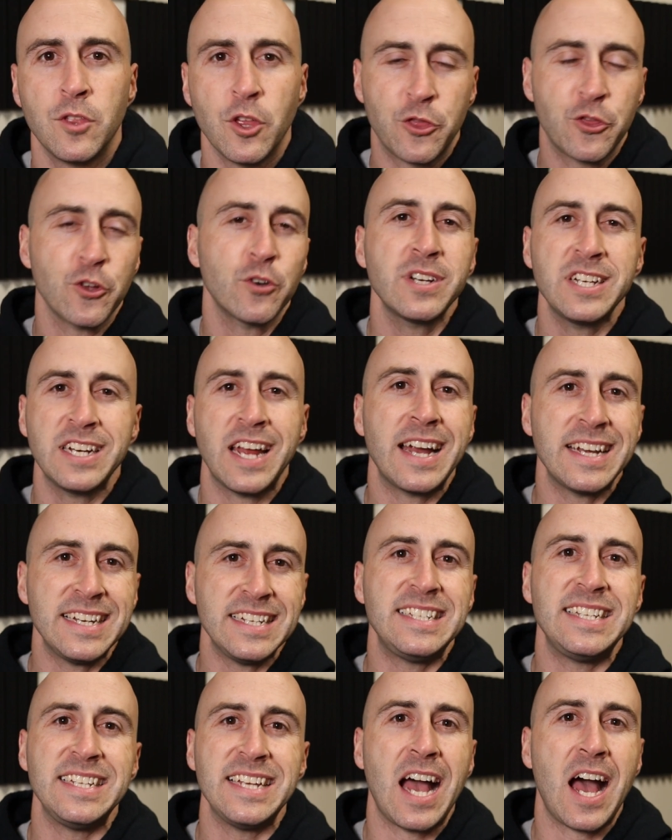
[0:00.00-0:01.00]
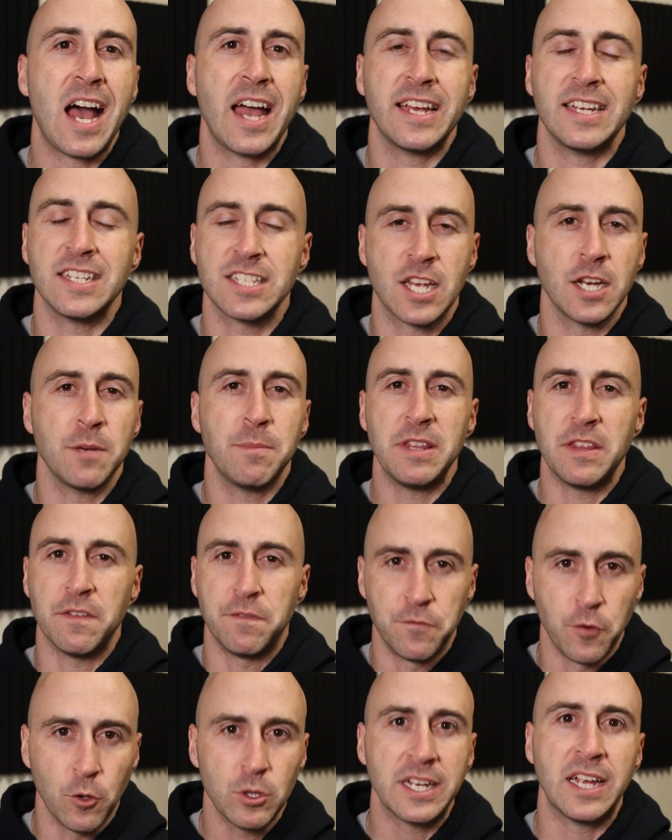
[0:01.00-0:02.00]
The thirty ninety T I is gonna be the
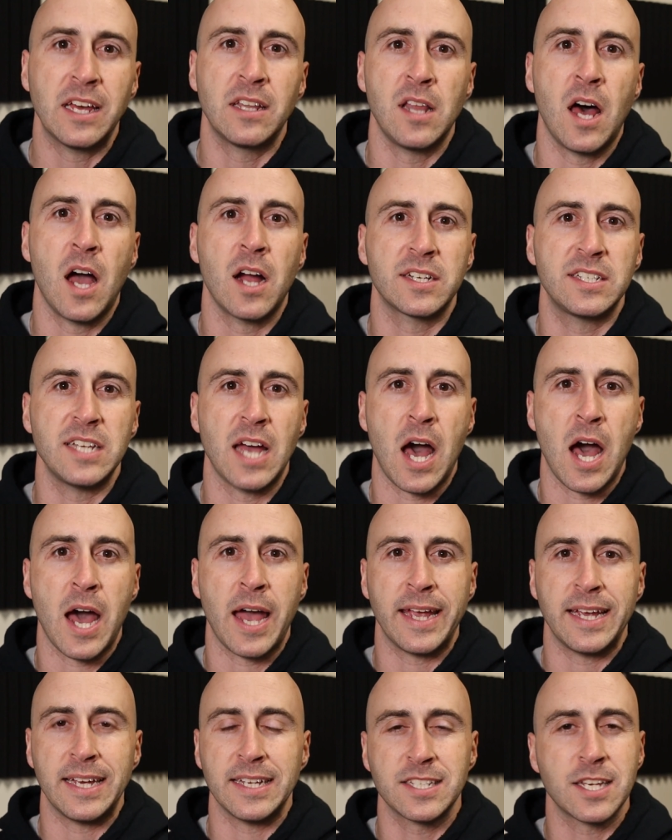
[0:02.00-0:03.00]
fully unlocked die.